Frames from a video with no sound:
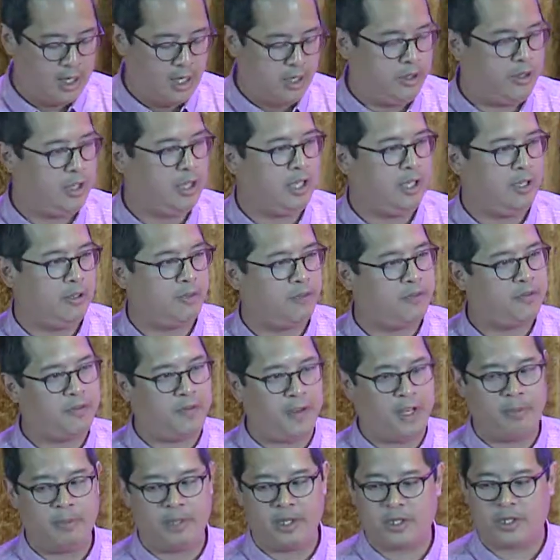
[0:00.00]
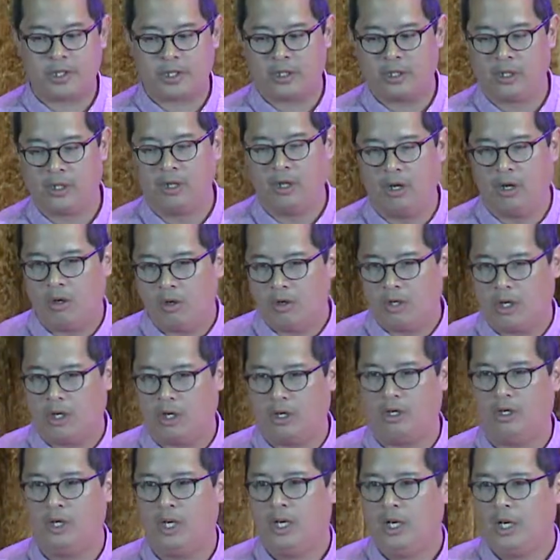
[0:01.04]
The famous
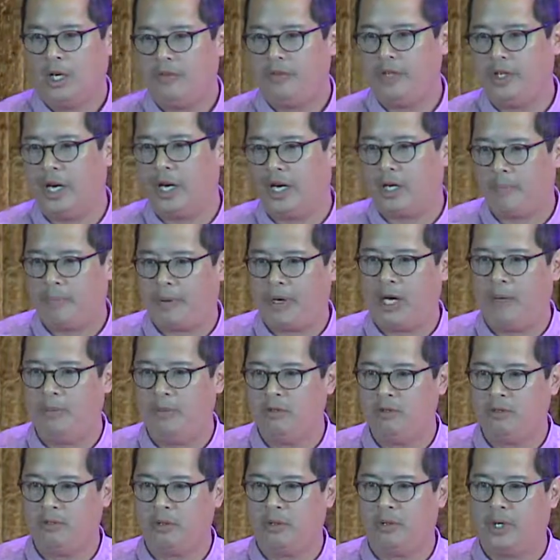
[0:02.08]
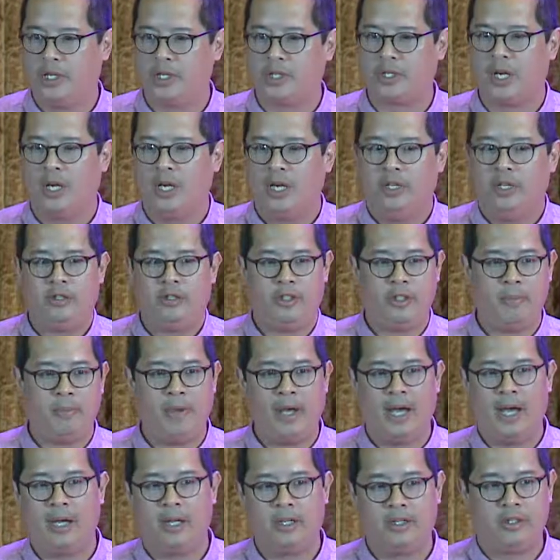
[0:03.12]
logo of the Occupy movement was
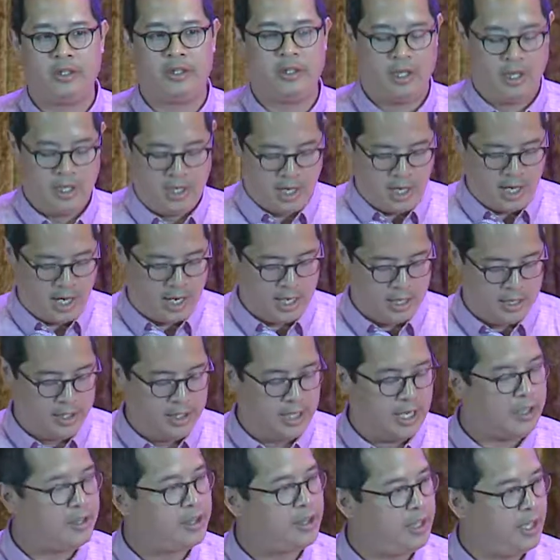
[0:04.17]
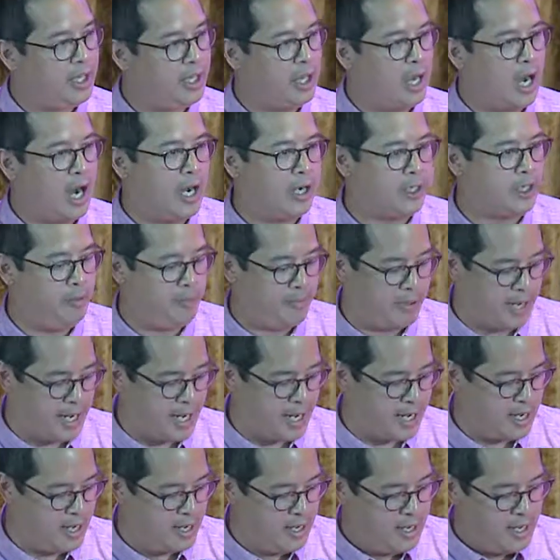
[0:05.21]
demand nothing,
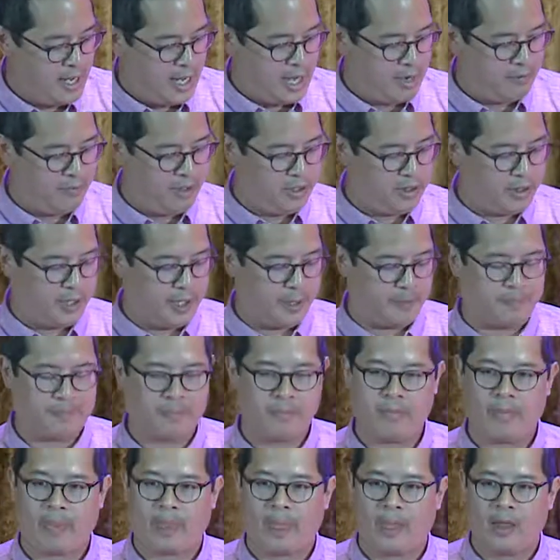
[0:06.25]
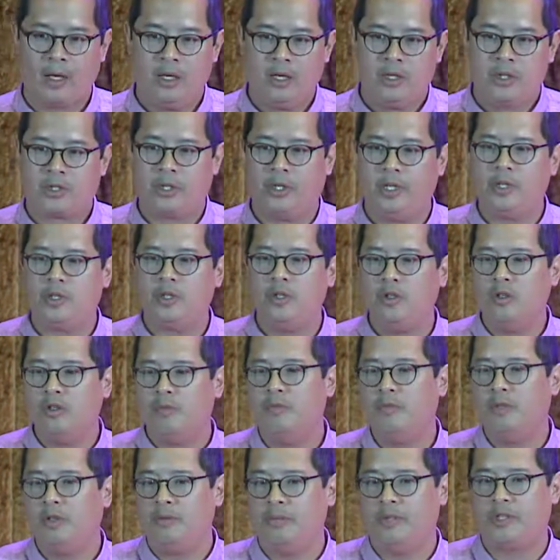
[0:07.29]
occupy everything. So these new
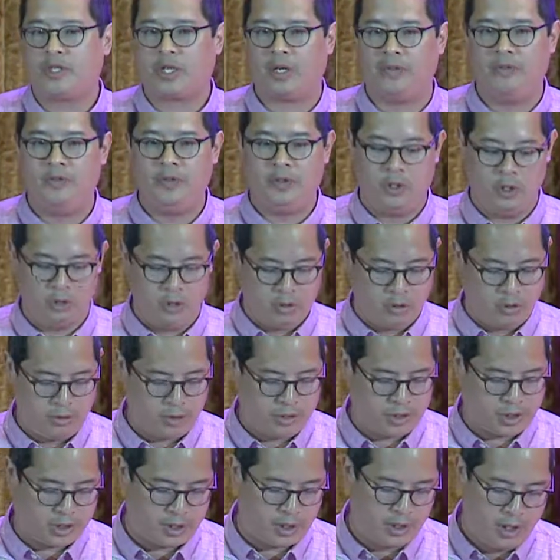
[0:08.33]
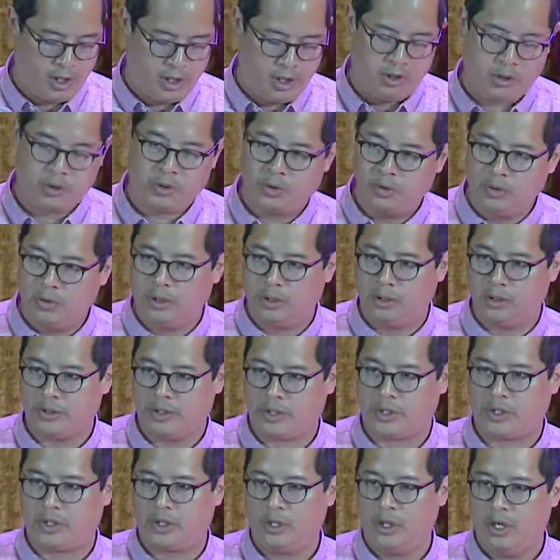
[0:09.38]
movements have used
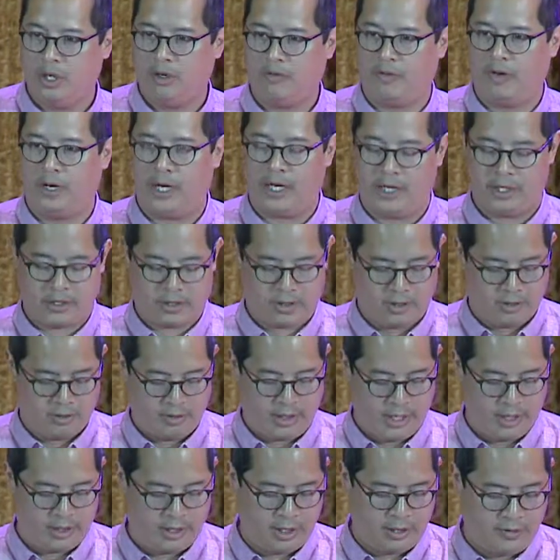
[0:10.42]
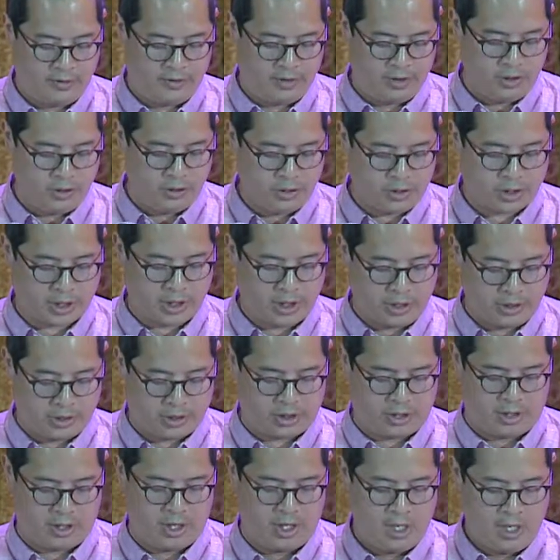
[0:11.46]
tools of art, right? They've used
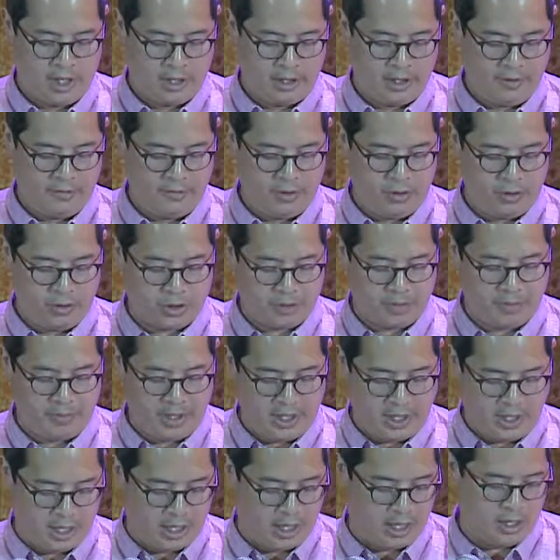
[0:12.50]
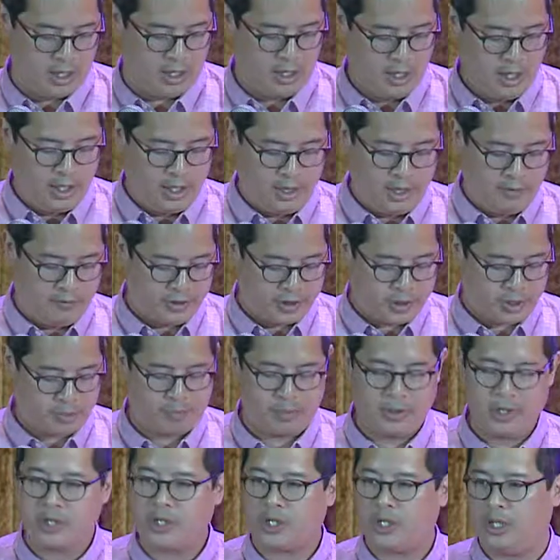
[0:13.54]
culture, they've used media, they've
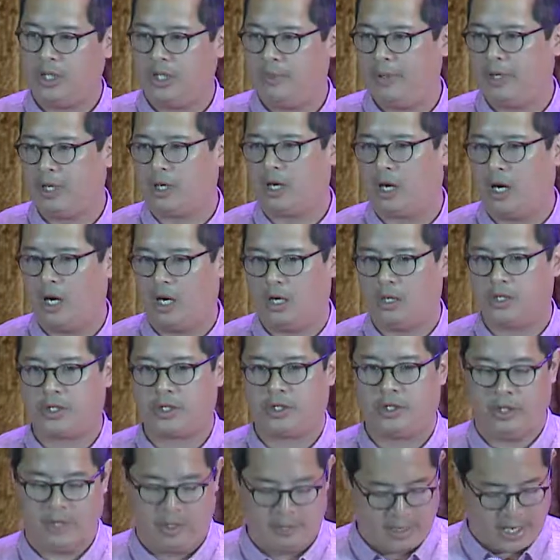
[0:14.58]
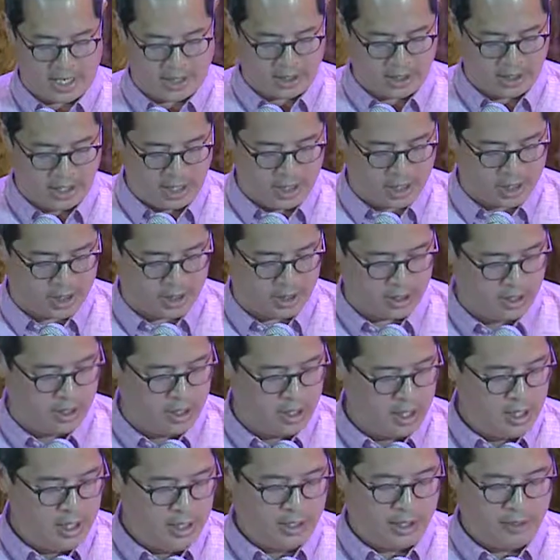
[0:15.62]
explicitly been calls to the imagination,
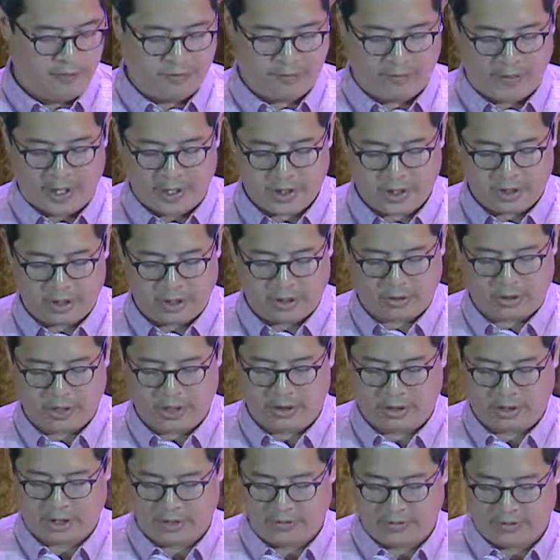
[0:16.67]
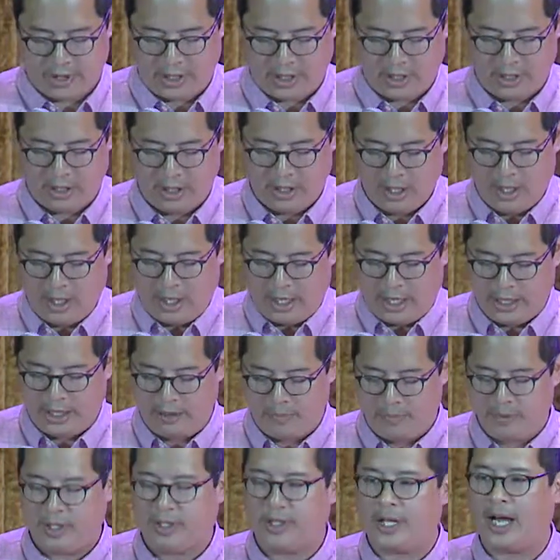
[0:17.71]
they've fostered creativity, and
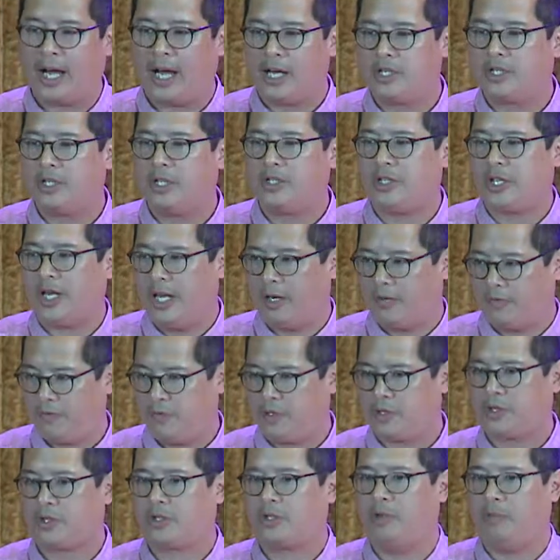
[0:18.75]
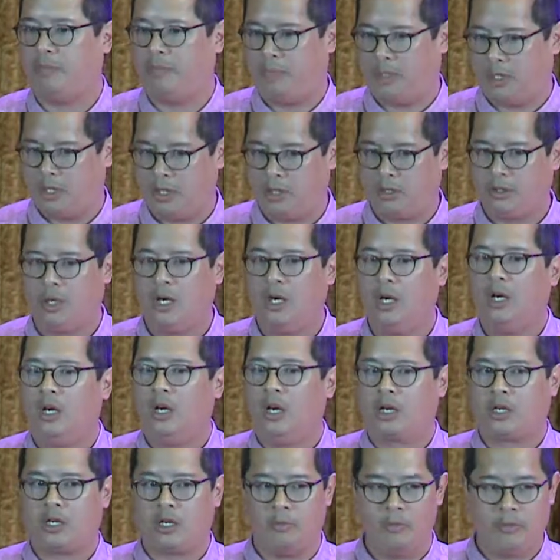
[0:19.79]
they've been cast as efforts to build a
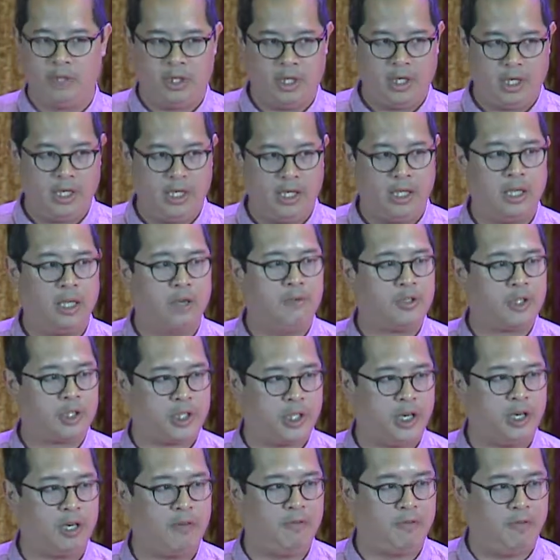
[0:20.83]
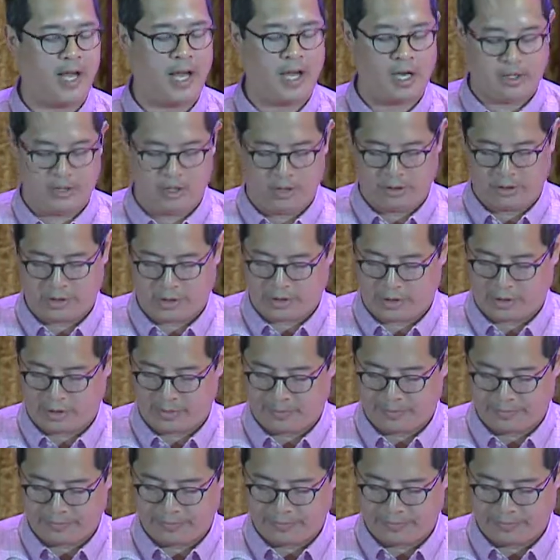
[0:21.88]
community of shared values.